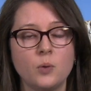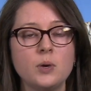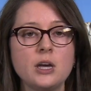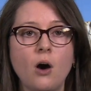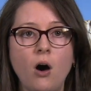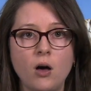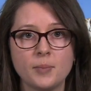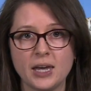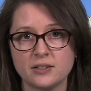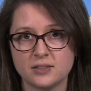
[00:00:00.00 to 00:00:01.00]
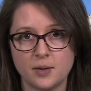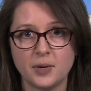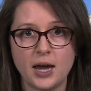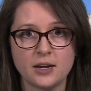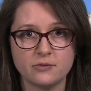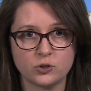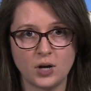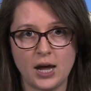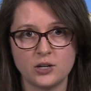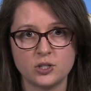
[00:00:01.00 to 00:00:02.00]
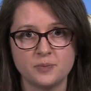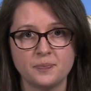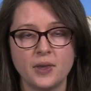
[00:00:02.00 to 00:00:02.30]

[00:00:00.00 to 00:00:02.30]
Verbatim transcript: we all make some kind of trash.